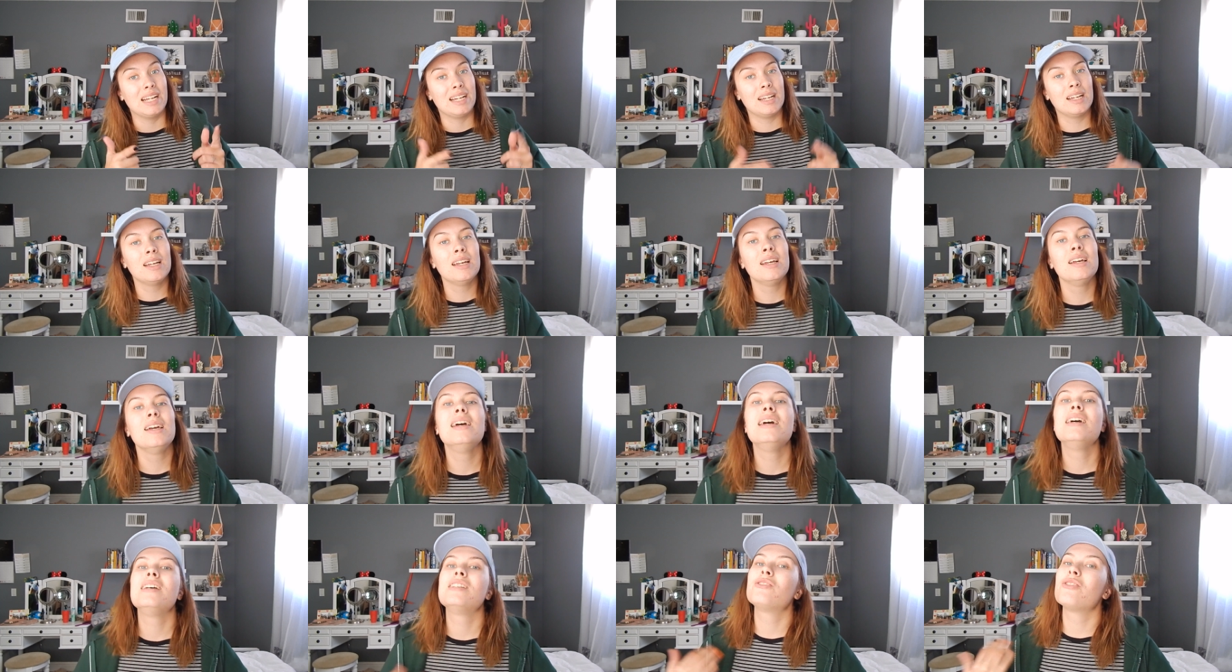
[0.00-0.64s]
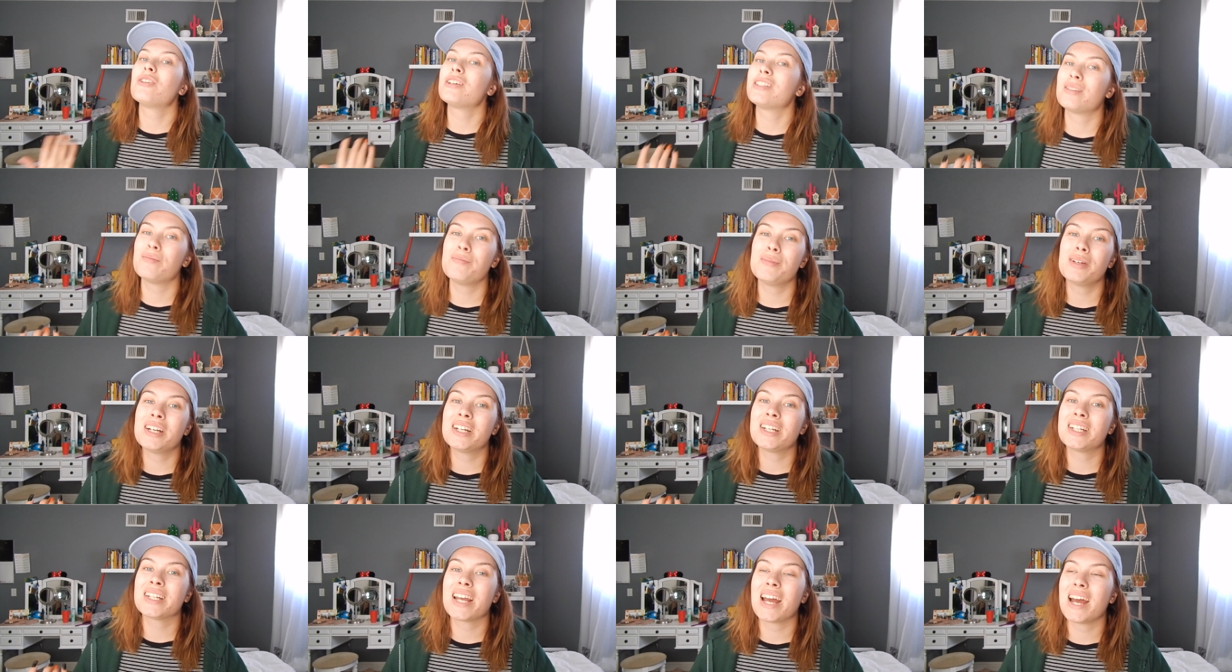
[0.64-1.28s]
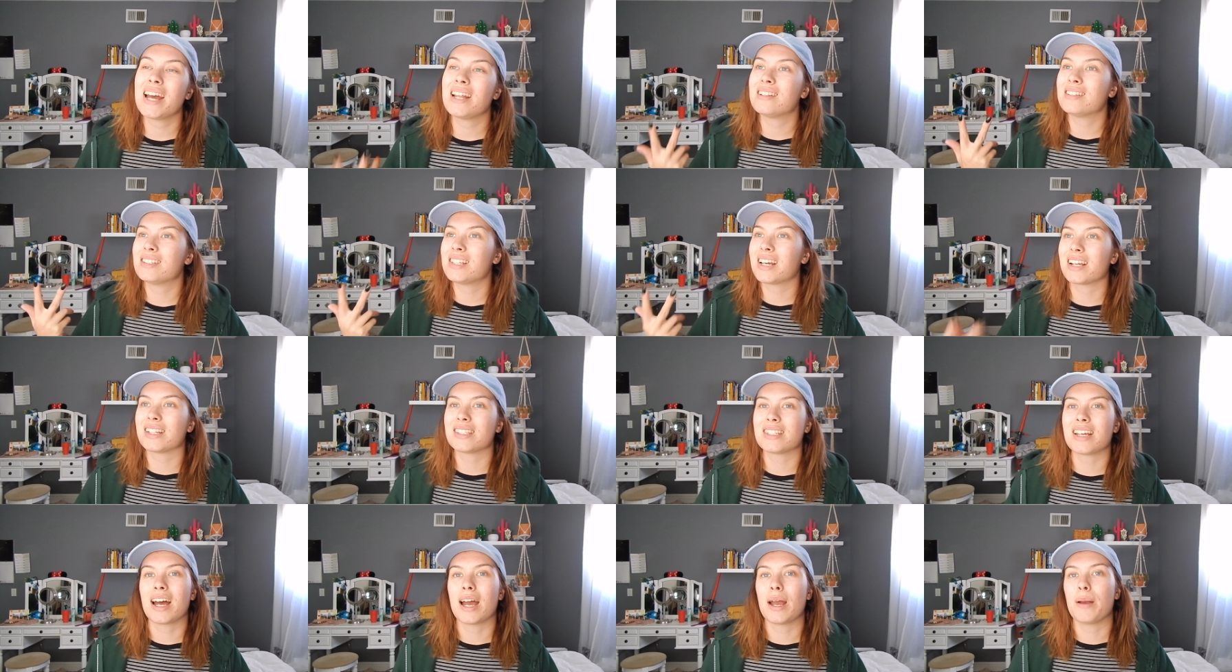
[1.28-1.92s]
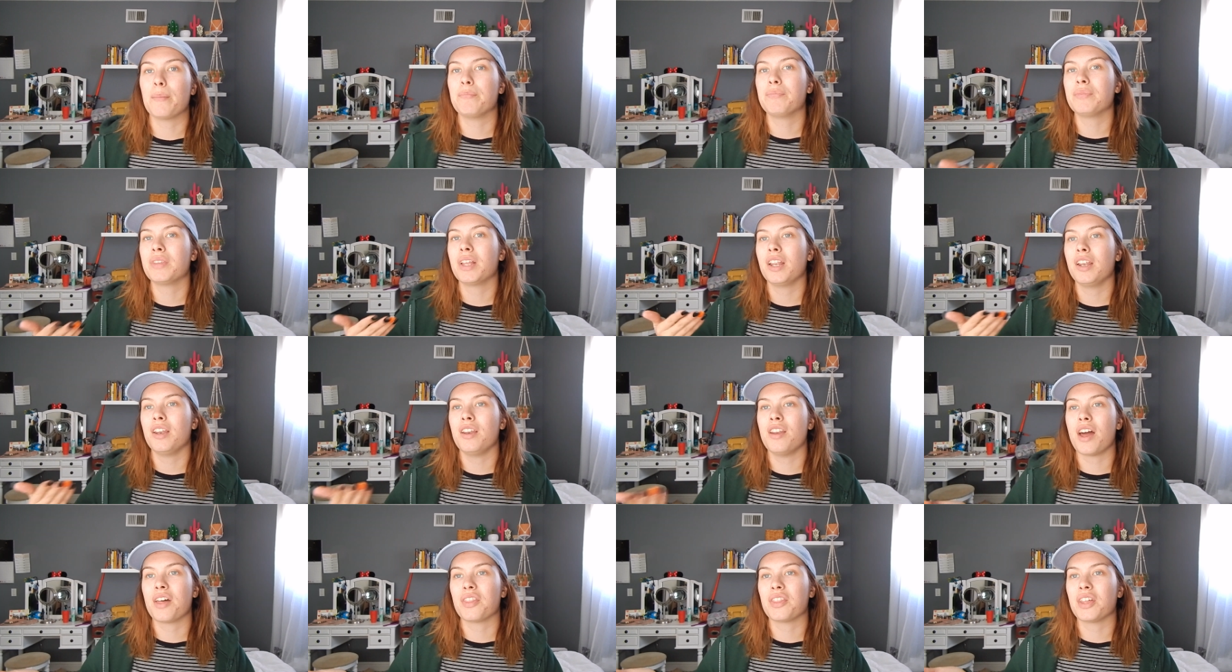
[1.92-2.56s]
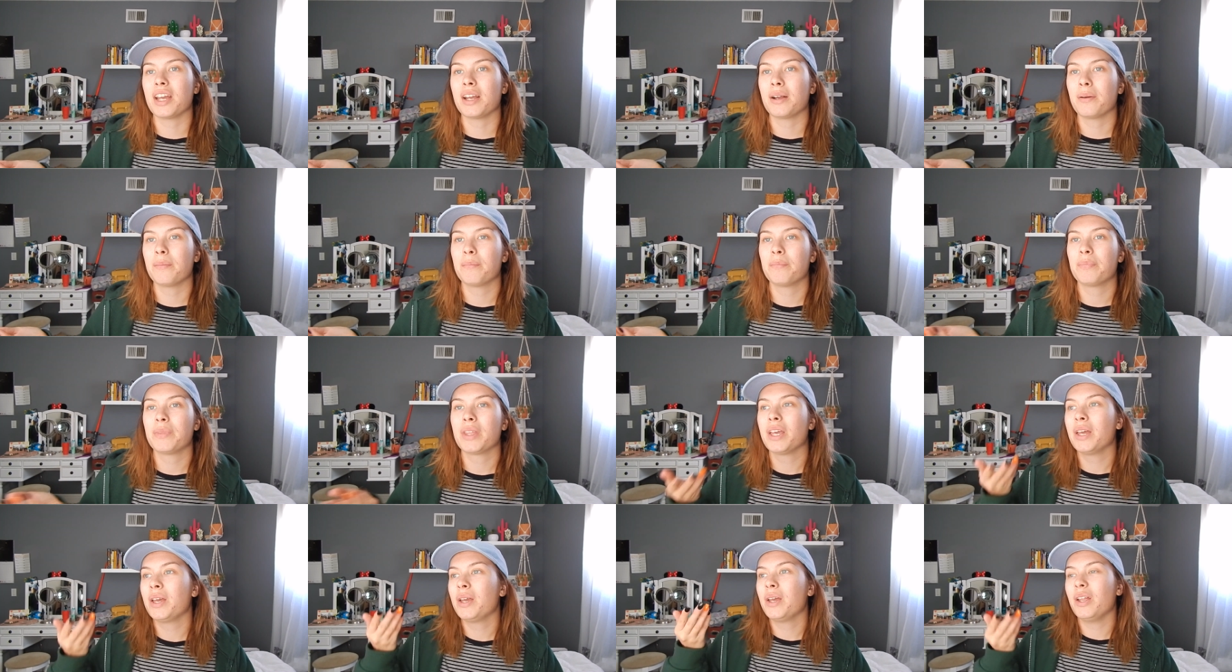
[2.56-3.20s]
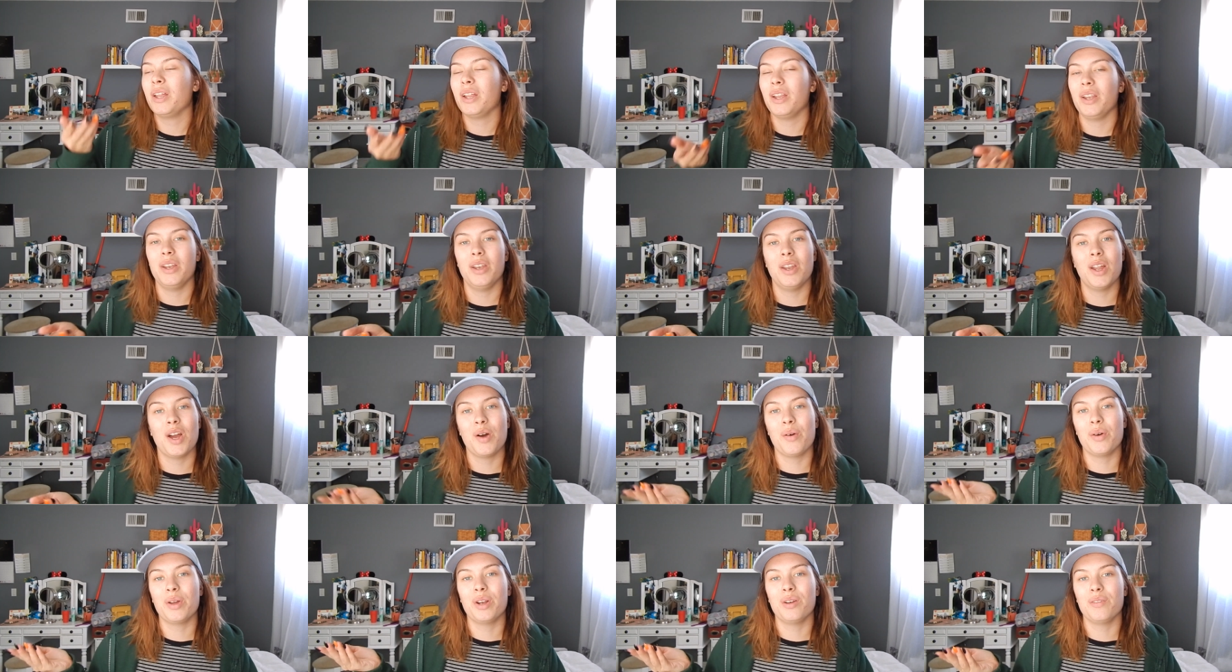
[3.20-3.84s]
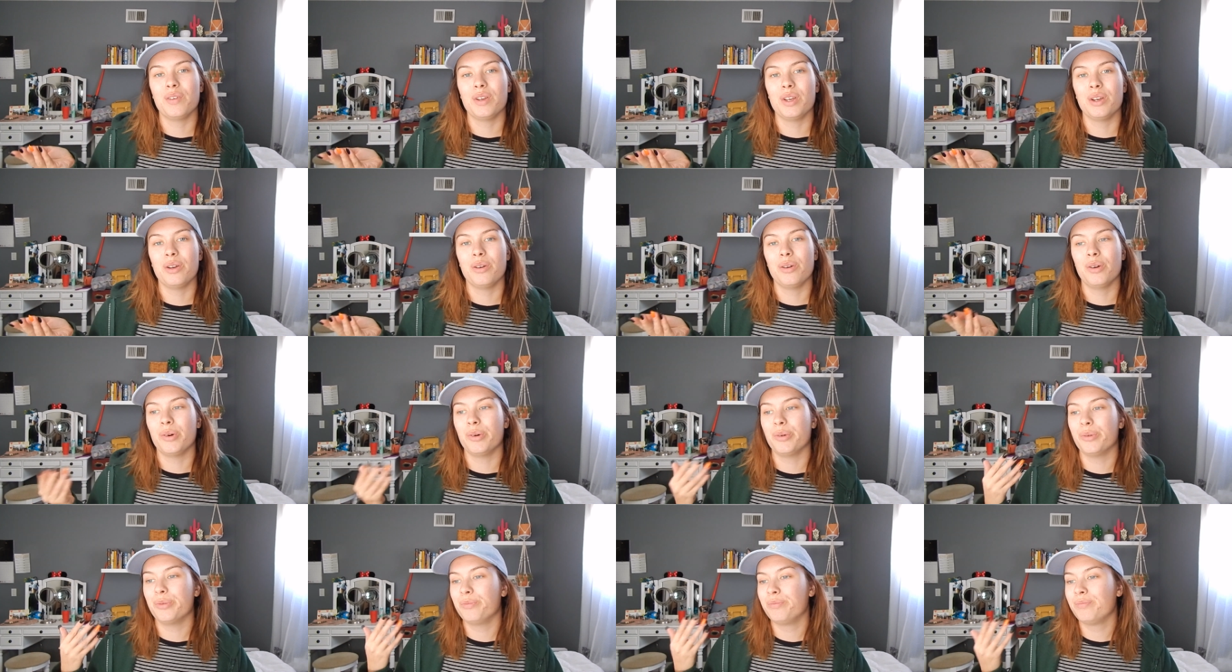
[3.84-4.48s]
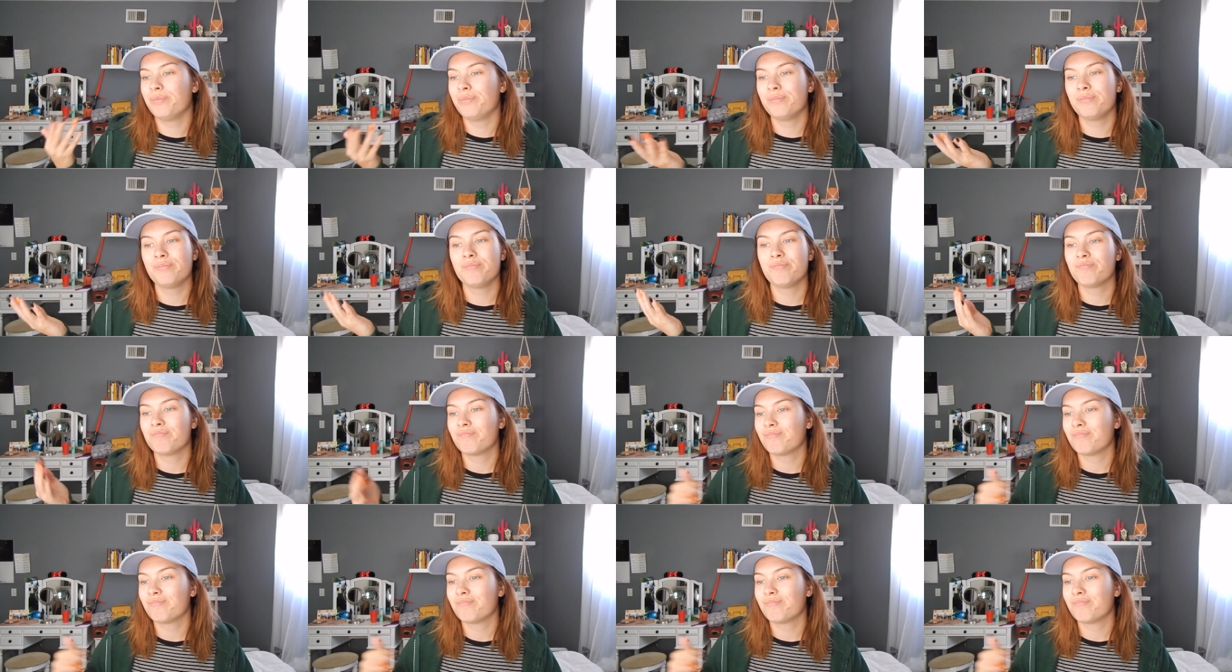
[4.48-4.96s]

submit it. So I submitted it again, second time, nothing. No interview.